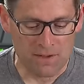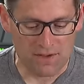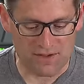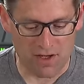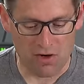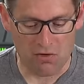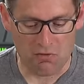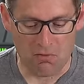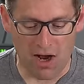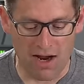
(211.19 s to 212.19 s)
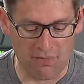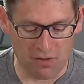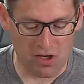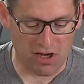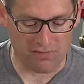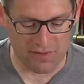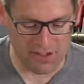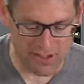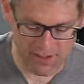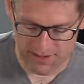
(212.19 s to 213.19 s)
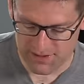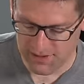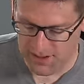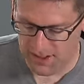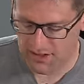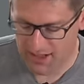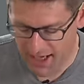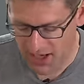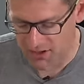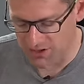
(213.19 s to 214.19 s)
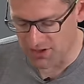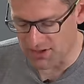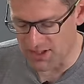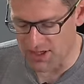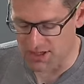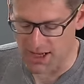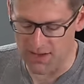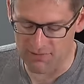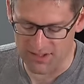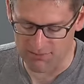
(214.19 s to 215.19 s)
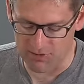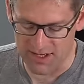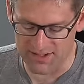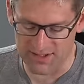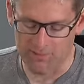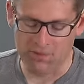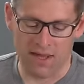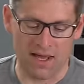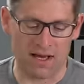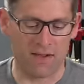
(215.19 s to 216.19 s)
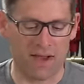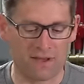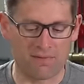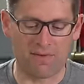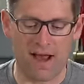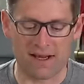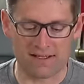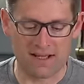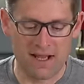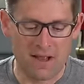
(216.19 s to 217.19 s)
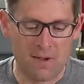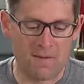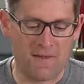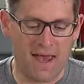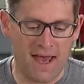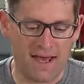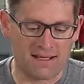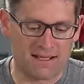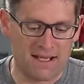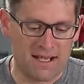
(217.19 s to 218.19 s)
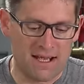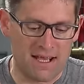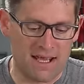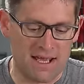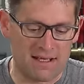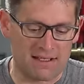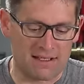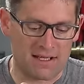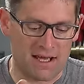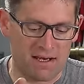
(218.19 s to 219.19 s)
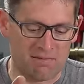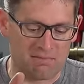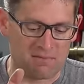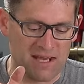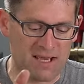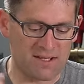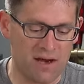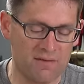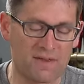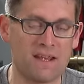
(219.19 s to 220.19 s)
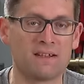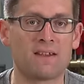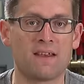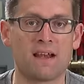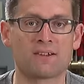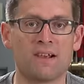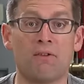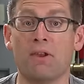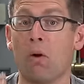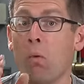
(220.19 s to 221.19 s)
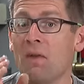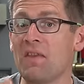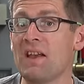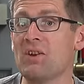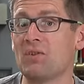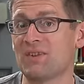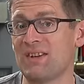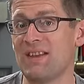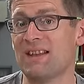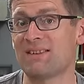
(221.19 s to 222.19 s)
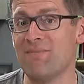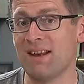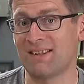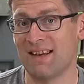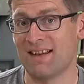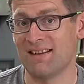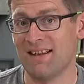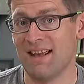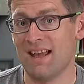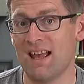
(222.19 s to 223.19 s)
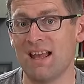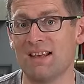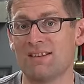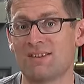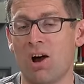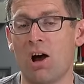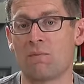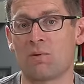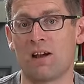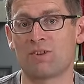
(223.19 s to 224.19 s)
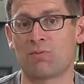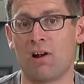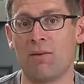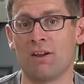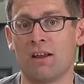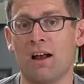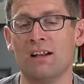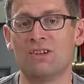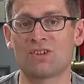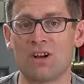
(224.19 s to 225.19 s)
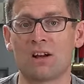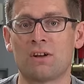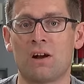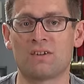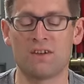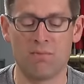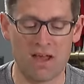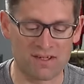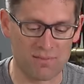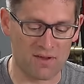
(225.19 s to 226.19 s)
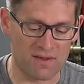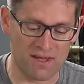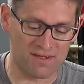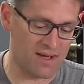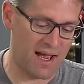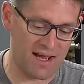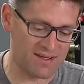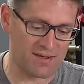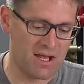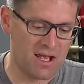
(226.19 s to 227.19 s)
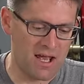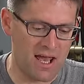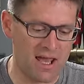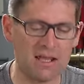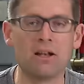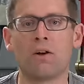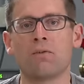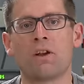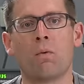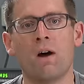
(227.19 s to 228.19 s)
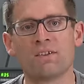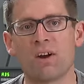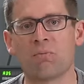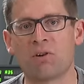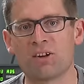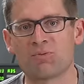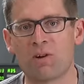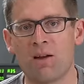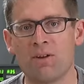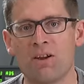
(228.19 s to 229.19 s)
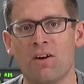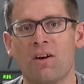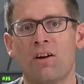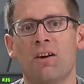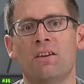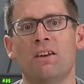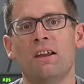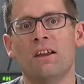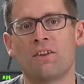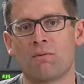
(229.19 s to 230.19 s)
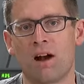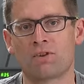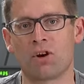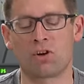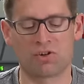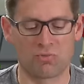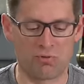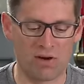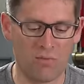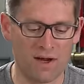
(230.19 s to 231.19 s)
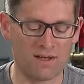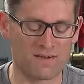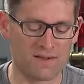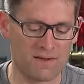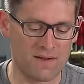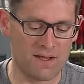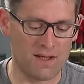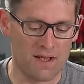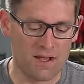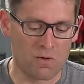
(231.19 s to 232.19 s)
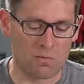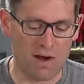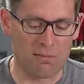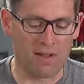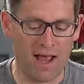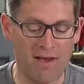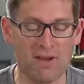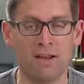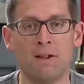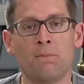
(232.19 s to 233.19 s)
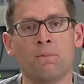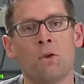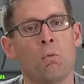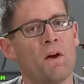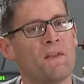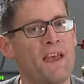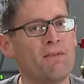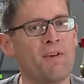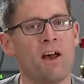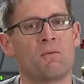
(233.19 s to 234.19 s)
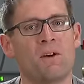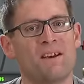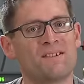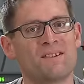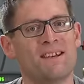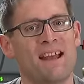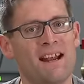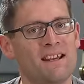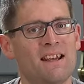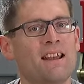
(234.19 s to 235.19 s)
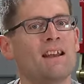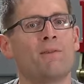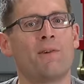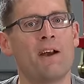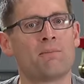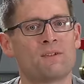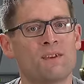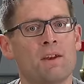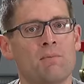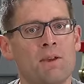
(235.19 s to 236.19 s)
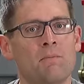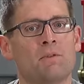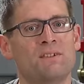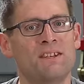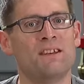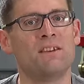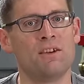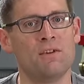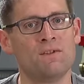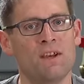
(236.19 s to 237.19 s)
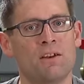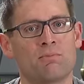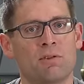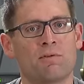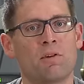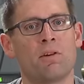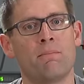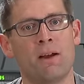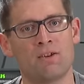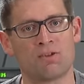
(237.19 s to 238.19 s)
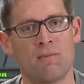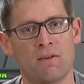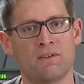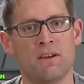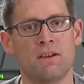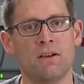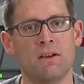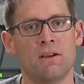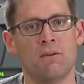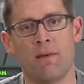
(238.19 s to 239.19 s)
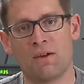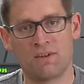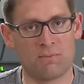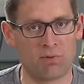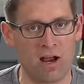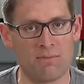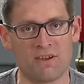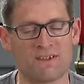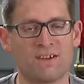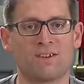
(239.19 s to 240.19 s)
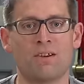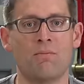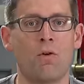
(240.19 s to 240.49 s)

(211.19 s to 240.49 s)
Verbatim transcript: So I feel confident in the, the heritage and DNA of this press. And I like the fact that it kind of takes everything to the next level. Now, one thing you'll see that's missing is on-press priming. I just talked to RCBS about this. I asked, hey, you know, there was on-press priming on the Rock Chucker Supreme. Why doesn't the Rebel have it? What they found was 90 to 95% of people didn't use it and preferred a bench mounting, mounted priming system